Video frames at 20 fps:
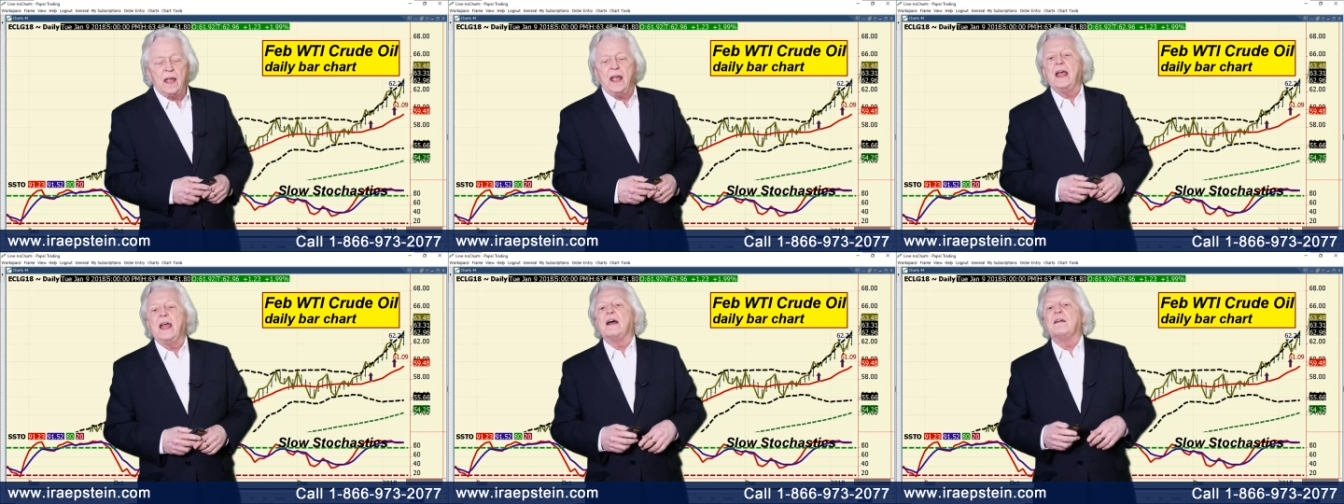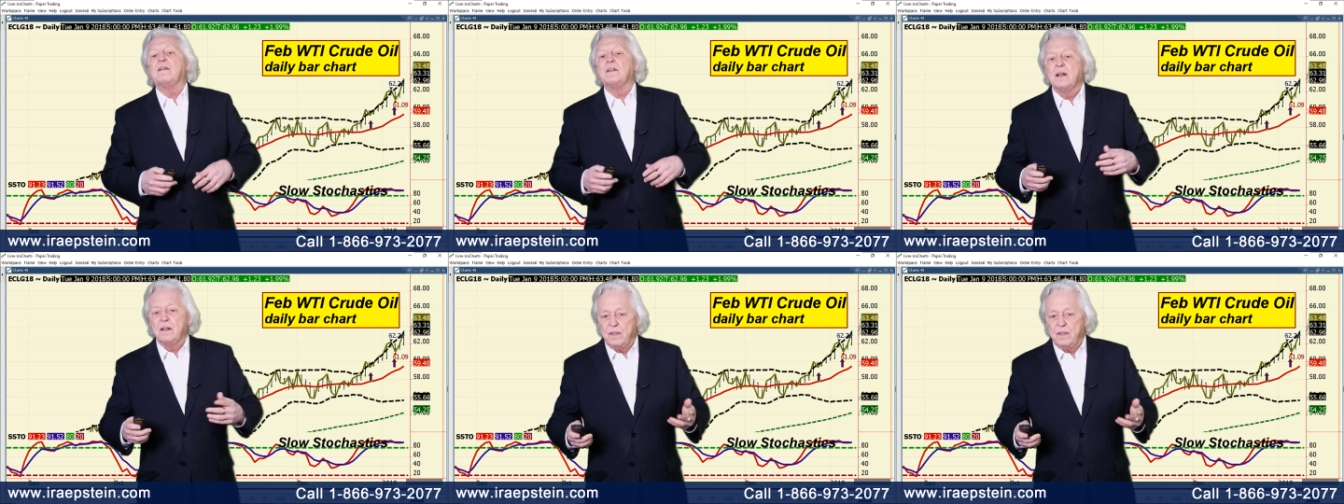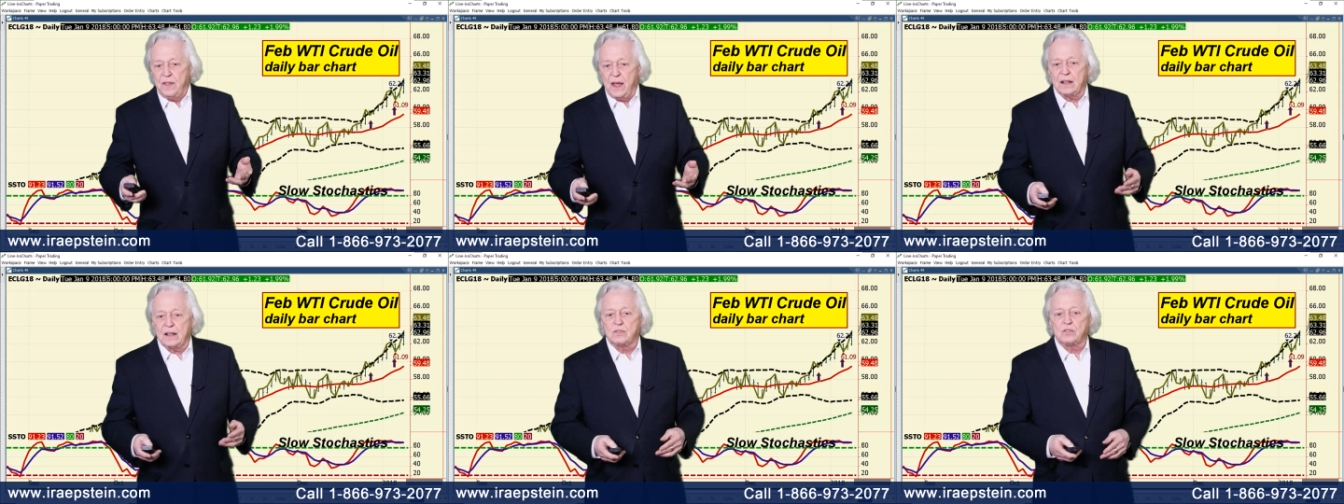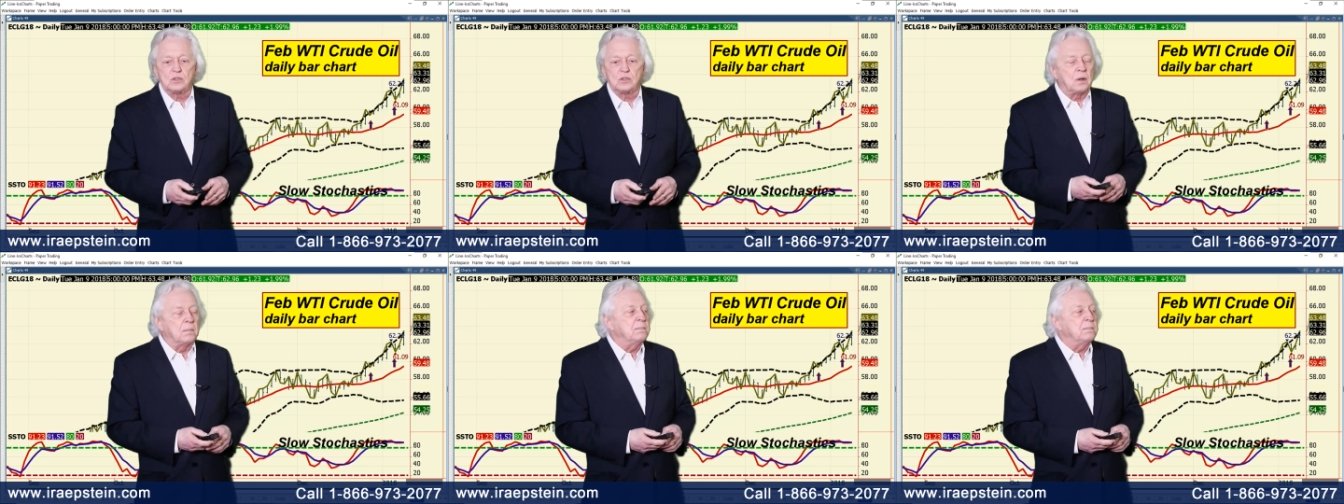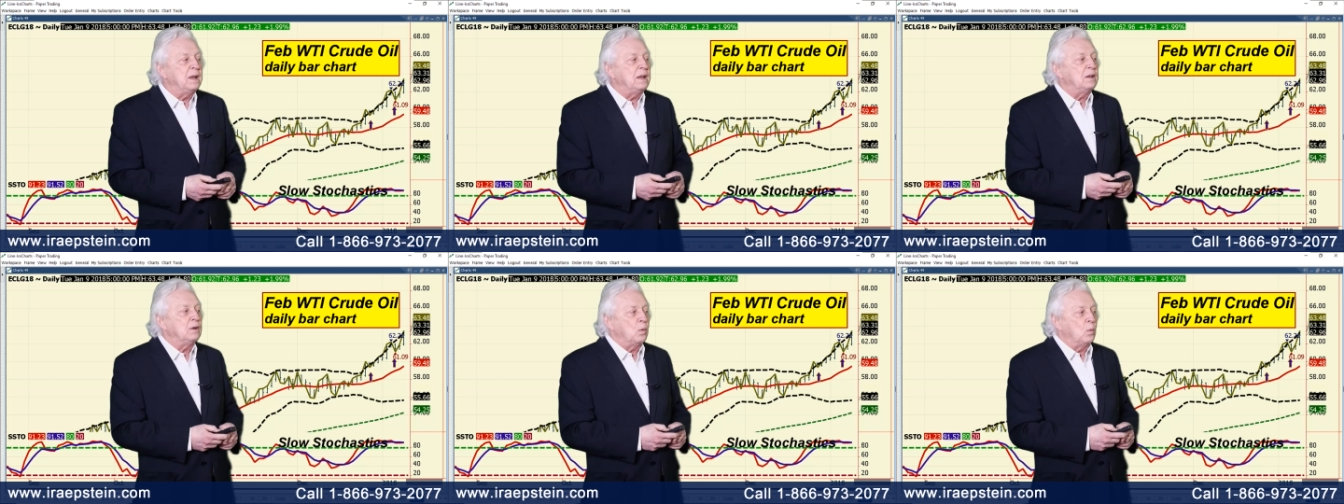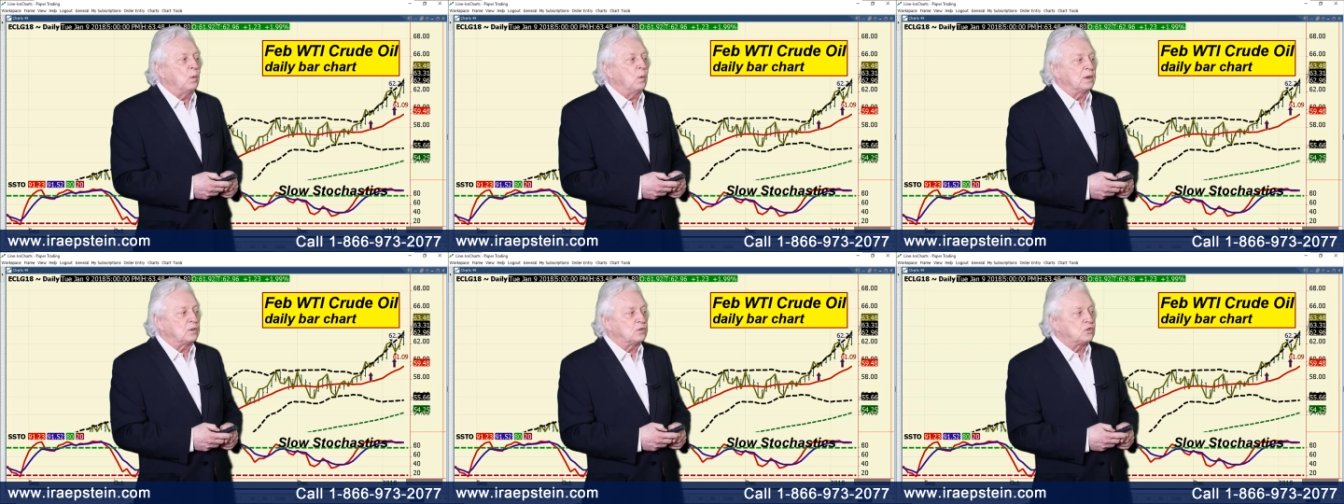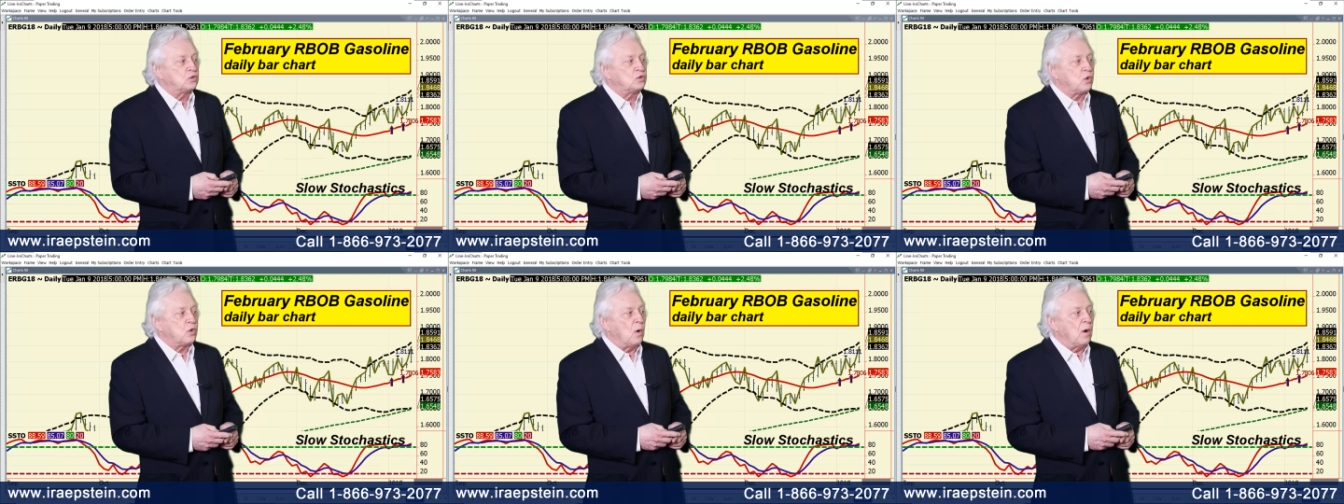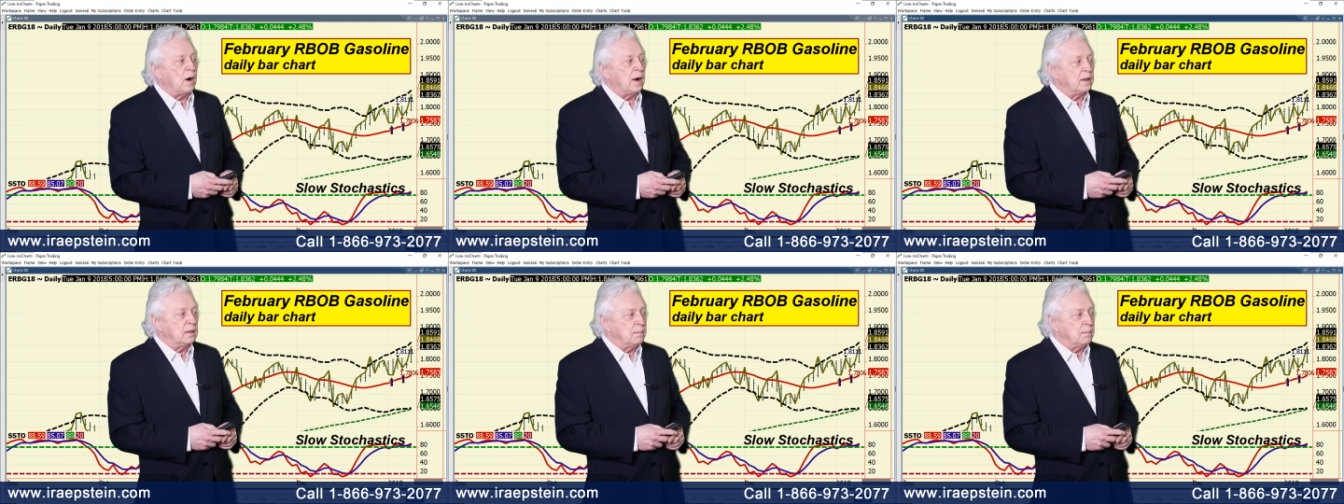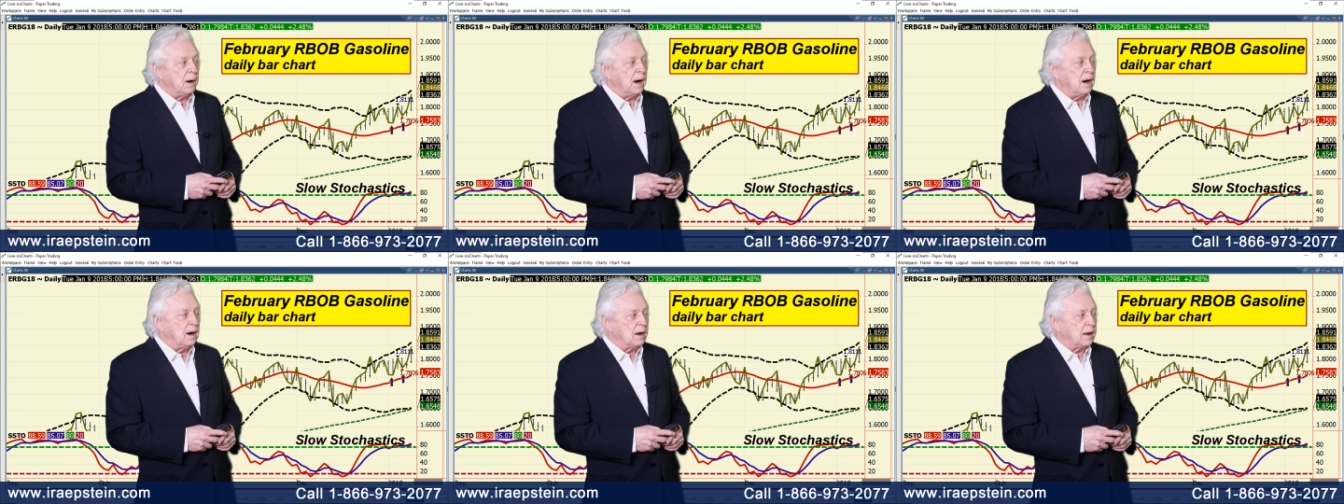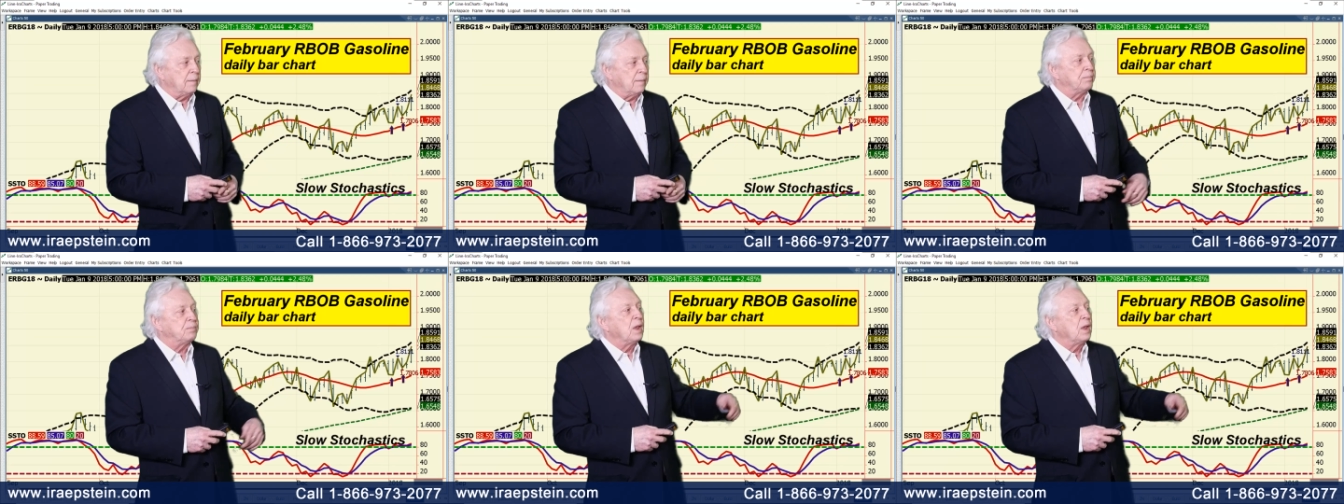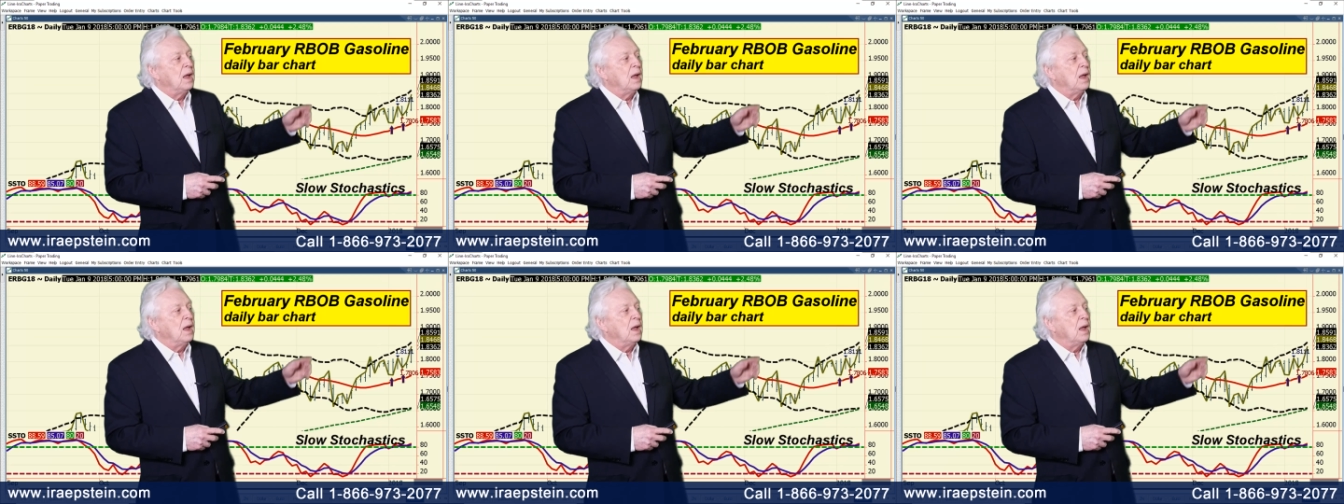and that's to me what's drawing the market.